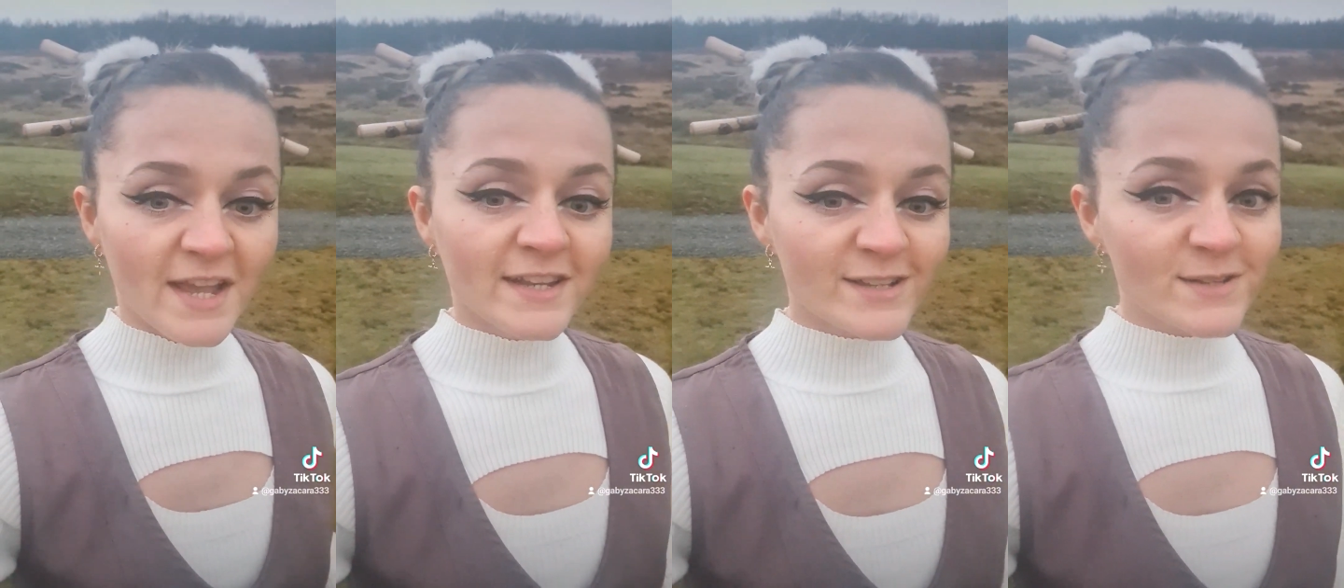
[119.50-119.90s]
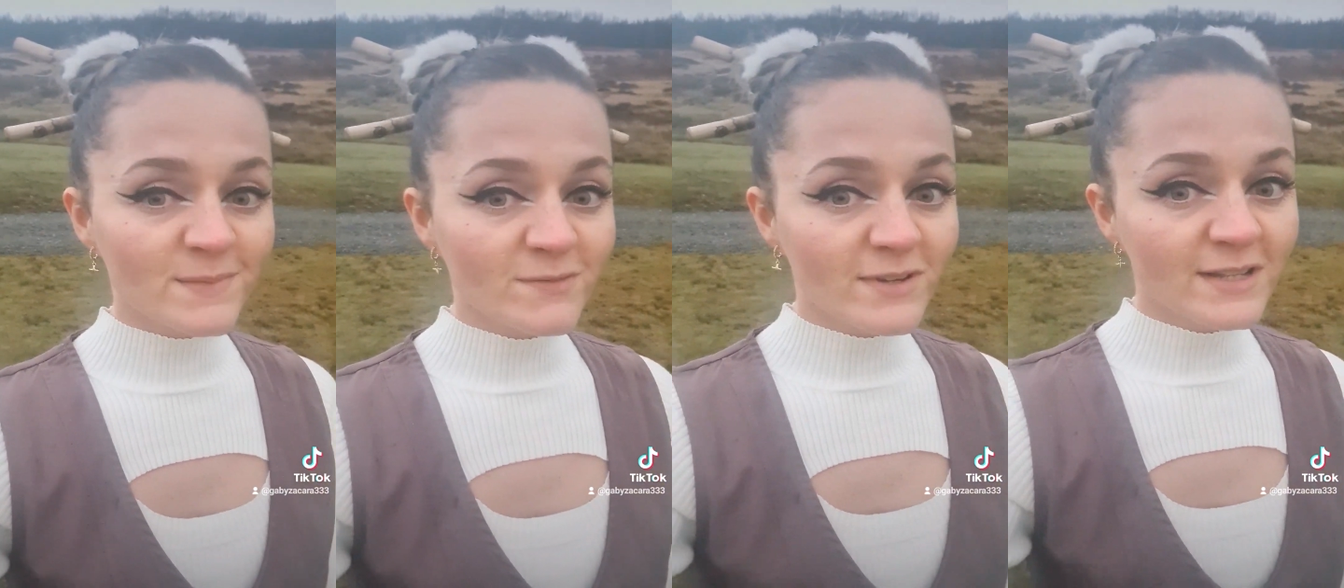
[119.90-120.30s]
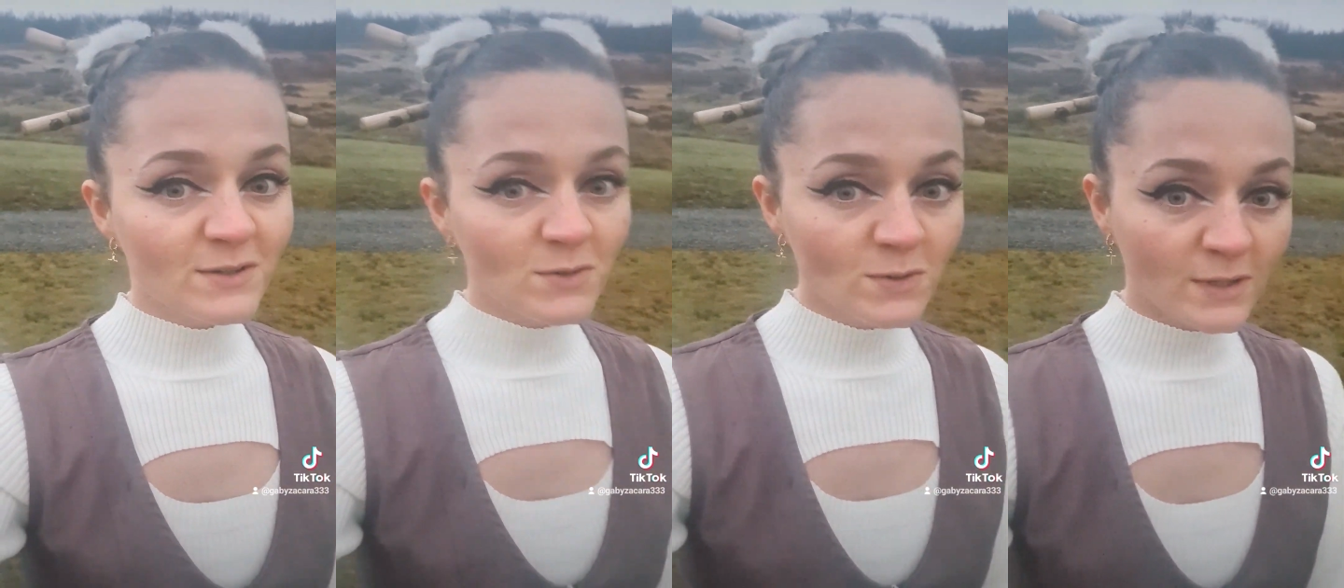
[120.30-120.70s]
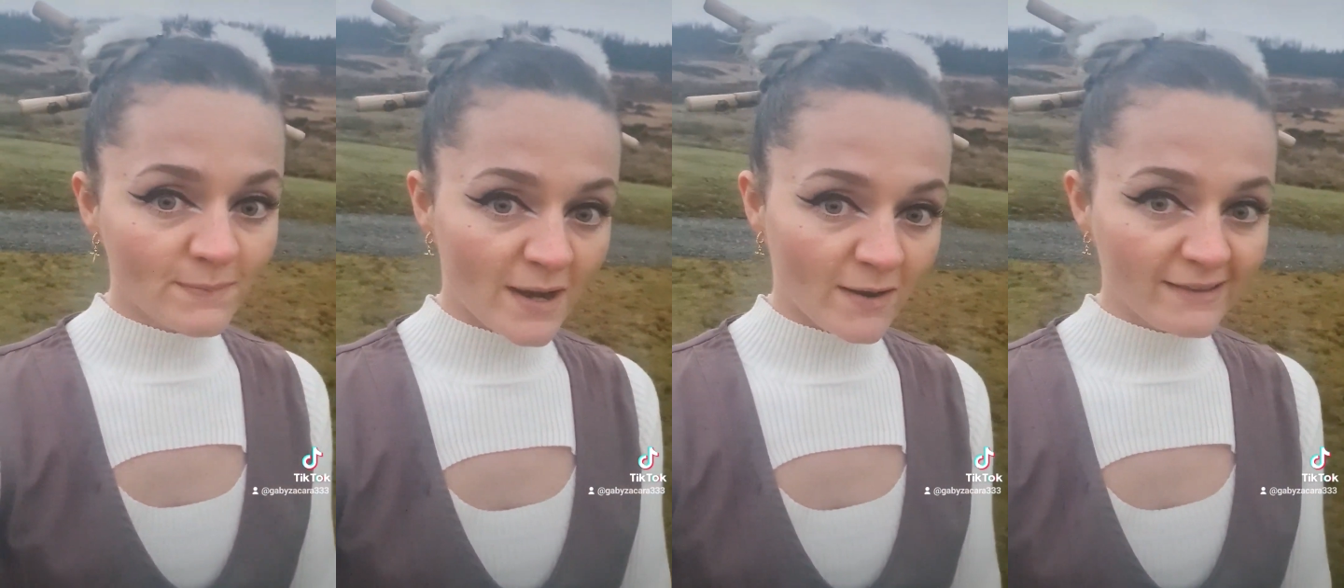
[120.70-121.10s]
Now, something really cool
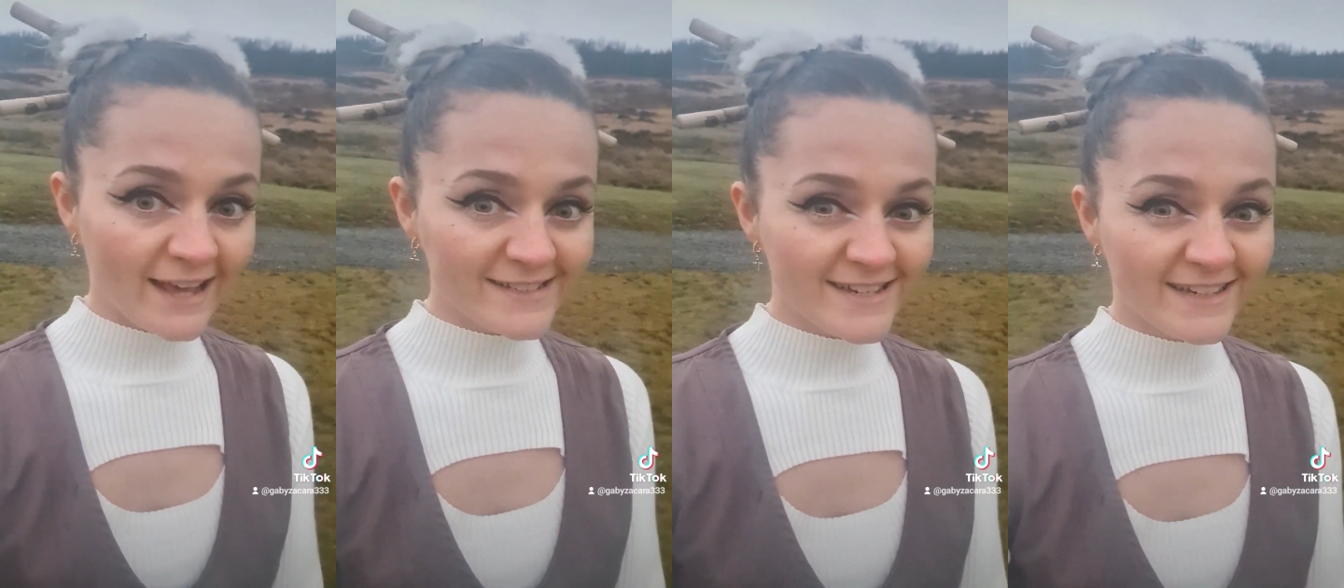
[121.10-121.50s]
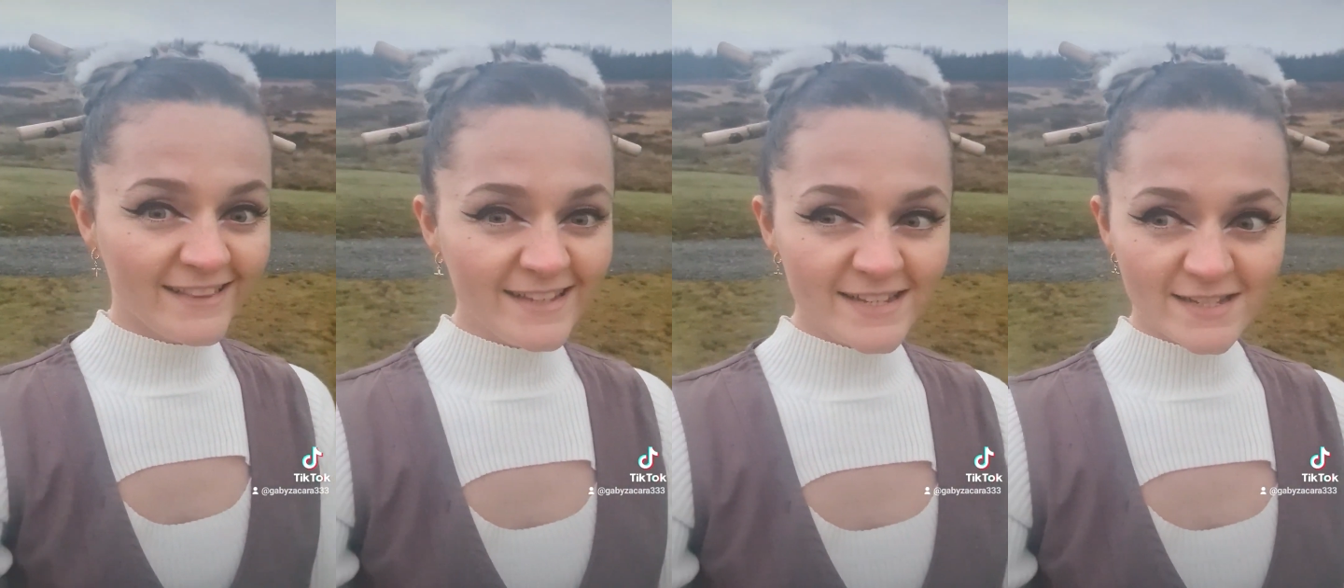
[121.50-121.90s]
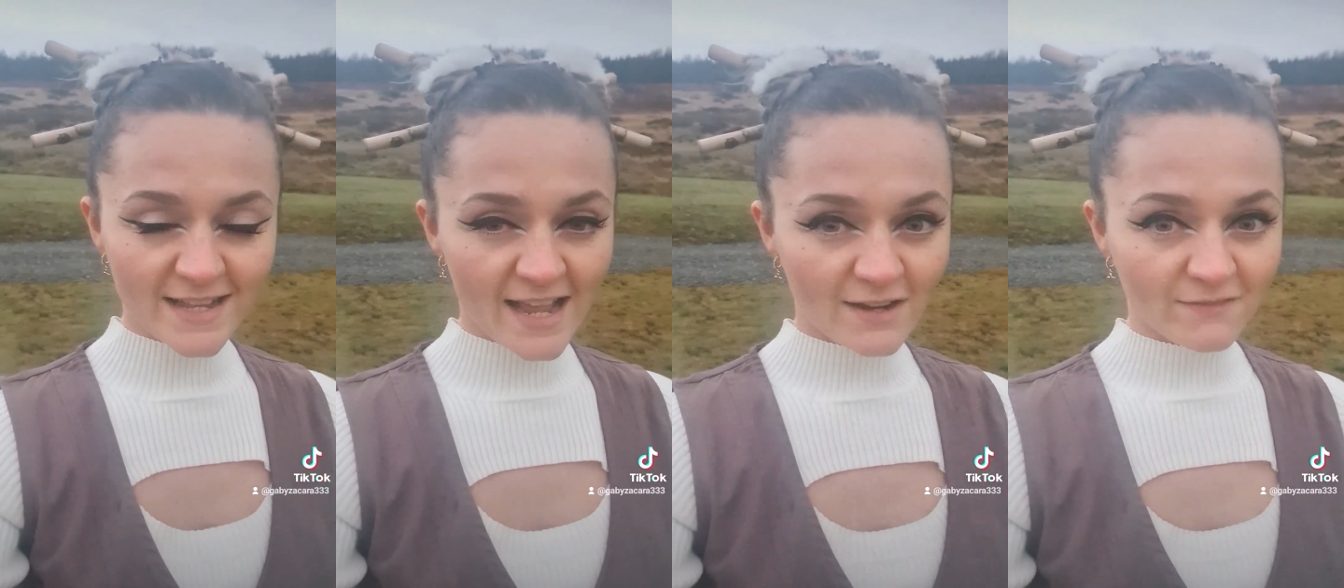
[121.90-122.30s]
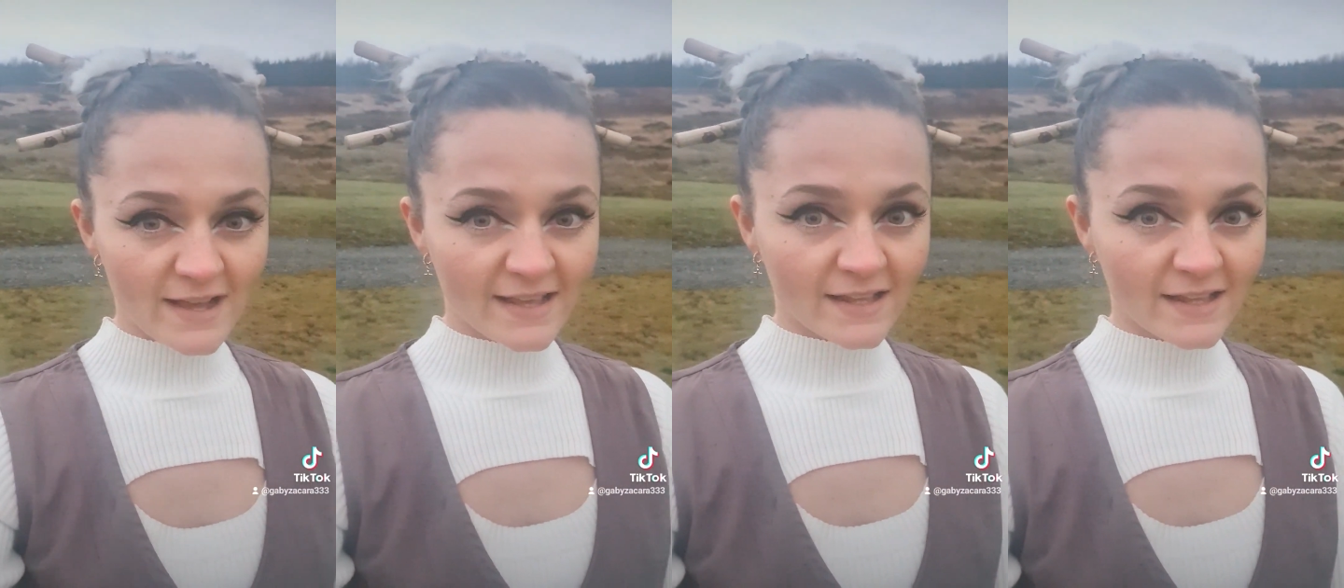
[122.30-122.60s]
about Aladdin, and this is kind of like